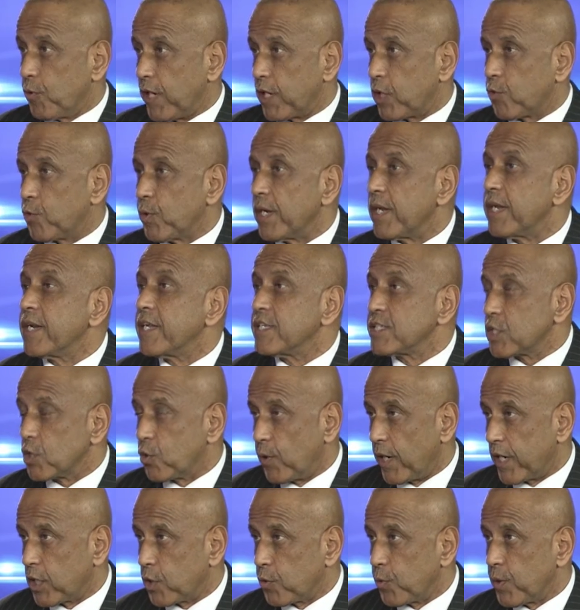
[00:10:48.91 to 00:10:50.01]
great career. It is a
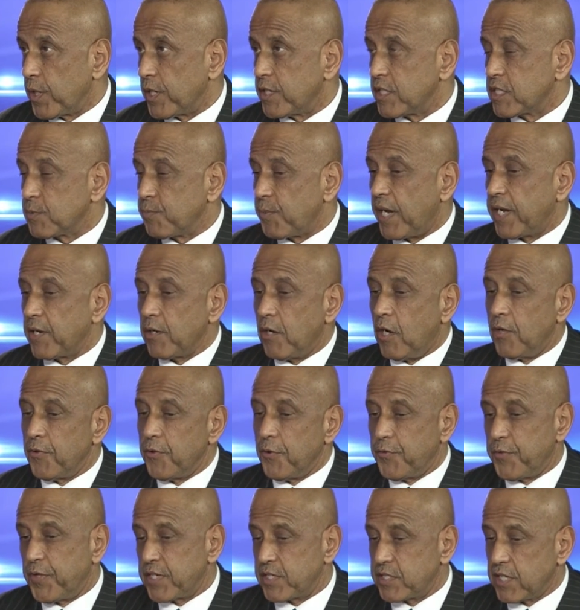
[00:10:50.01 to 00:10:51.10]
great career, despite all
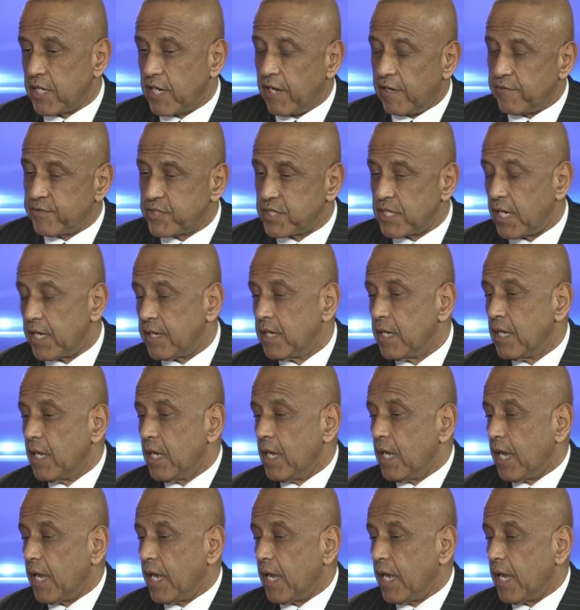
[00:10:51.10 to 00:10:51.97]
the things that I've said.